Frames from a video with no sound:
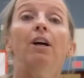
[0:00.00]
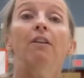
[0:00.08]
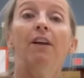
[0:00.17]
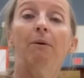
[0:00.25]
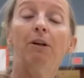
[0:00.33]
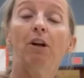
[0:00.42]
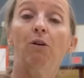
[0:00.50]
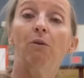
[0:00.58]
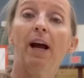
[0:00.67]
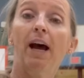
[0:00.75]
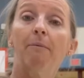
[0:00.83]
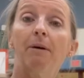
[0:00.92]
They would go
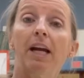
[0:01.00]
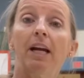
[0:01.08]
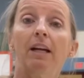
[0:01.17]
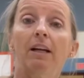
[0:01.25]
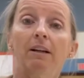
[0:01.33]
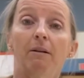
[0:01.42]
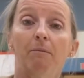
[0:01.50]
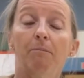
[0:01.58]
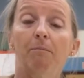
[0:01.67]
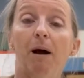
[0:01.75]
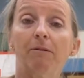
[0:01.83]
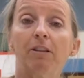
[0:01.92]
grab a
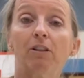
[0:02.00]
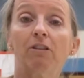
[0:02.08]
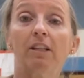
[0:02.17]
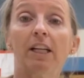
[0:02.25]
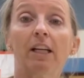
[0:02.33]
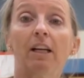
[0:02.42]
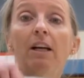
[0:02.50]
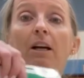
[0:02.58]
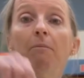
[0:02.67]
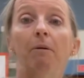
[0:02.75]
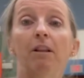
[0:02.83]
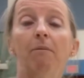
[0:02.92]
popsicle stick,
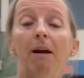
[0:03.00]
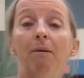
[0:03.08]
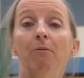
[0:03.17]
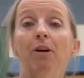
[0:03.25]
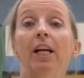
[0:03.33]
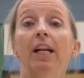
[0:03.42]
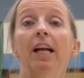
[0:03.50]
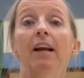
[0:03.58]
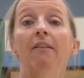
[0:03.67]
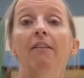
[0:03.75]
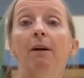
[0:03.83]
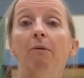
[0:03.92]
put the paper in, and
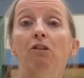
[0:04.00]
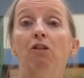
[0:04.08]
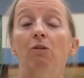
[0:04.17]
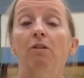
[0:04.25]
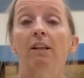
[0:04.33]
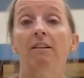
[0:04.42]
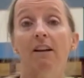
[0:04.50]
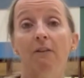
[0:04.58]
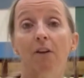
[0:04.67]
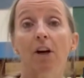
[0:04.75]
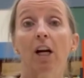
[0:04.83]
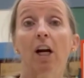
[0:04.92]
then they would choose a
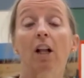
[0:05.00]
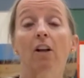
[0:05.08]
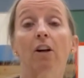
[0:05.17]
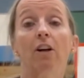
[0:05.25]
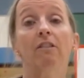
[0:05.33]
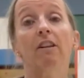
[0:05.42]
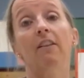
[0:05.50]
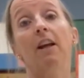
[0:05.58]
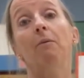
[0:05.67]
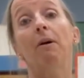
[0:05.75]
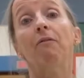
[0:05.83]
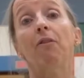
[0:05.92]
different color. Say they
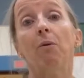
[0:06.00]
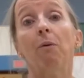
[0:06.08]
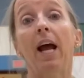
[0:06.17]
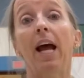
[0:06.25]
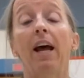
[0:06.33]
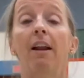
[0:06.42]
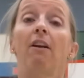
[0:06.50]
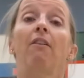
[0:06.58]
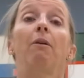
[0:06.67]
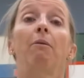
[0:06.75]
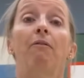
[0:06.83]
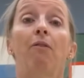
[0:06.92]
went for red or they
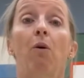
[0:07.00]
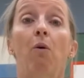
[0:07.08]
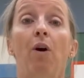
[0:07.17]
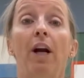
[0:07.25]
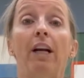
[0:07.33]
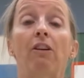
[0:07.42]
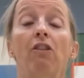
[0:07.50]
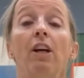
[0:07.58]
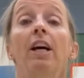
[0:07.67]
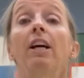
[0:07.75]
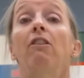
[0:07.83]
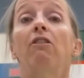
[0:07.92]
went for orange.
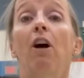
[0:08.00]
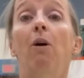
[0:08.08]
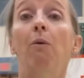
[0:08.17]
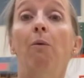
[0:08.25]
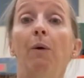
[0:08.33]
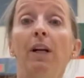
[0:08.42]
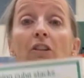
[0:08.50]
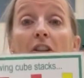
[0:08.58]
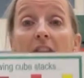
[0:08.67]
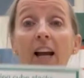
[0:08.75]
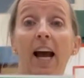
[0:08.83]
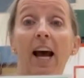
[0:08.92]
So we just
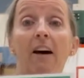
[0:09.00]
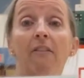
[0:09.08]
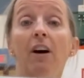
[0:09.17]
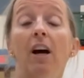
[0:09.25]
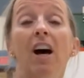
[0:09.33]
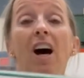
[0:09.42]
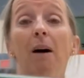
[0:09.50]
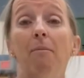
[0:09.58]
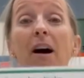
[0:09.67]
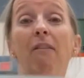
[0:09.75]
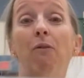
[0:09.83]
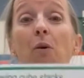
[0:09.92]
have
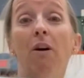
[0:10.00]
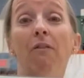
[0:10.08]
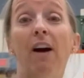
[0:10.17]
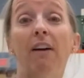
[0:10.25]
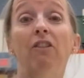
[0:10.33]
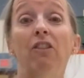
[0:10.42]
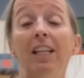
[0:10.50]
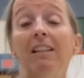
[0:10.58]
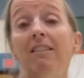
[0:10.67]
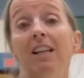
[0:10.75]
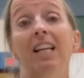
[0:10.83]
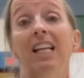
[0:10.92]
about 4 or 5 sheets
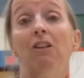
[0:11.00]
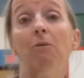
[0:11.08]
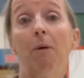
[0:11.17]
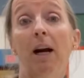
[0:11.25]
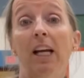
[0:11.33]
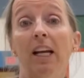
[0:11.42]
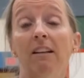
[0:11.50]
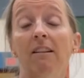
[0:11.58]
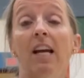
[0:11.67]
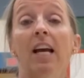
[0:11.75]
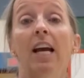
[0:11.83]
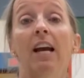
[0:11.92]
in each bucket,
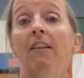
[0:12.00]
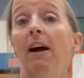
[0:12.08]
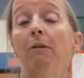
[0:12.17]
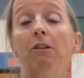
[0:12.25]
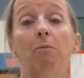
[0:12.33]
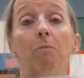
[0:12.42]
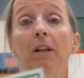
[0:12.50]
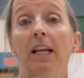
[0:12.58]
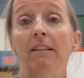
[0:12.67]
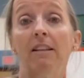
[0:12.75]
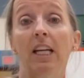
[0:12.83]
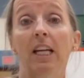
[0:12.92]
and that was
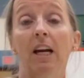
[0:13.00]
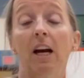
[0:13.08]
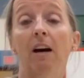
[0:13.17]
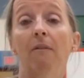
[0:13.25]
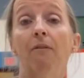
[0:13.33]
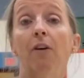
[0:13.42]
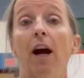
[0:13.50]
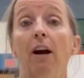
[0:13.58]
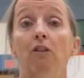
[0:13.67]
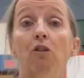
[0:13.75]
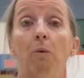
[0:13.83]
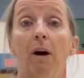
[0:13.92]
plenty for our
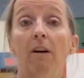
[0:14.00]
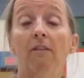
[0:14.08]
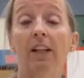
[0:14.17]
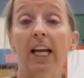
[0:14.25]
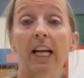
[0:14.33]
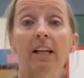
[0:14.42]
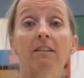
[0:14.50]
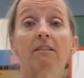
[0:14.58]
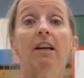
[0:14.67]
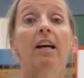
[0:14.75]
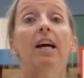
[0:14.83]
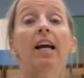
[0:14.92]
12 lanes.
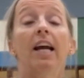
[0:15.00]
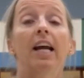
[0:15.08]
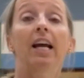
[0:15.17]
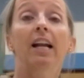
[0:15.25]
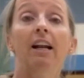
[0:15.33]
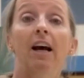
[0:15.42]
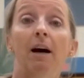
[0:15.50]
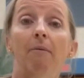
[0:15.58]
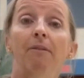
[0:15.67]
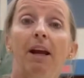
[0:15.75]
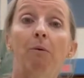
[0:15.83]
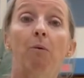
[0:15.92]
And
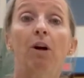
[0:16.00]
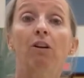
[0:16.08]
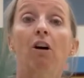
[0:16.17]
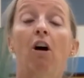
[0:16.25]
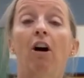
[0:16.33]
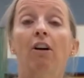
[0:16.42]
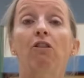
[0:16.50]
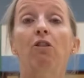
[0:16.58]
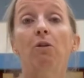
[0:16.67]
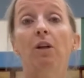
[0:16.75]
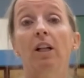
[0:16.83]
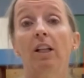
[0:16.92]
they worked hard to
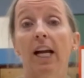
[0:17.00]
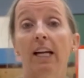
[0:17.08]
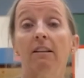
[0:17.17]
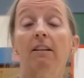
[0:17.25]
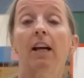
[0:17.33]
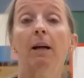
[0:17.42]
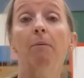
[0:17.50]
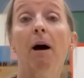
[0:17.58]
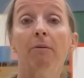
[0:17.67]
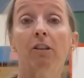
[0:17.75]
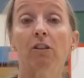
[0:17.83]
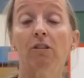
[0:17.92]
collect a
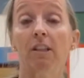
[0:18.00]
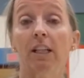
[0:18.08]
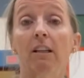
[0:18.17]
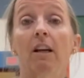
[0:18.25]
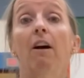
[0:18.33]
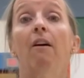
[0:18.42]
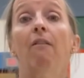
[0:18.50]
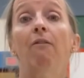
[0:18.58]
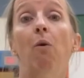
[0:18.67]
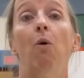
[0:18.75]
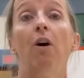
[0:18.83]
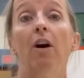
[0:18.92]
popsicle stick
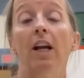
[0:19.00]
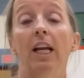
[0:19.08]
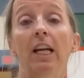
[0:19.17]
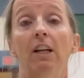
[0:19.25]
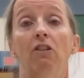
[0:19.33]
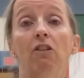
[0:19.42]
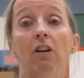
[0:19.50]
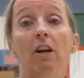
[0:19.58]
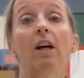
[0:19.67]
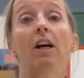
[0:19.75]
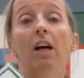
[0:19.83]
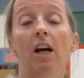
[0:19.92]
for each
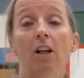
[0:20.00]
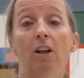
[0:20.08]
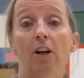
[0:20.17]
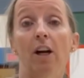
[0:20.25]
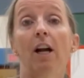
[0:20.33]
color.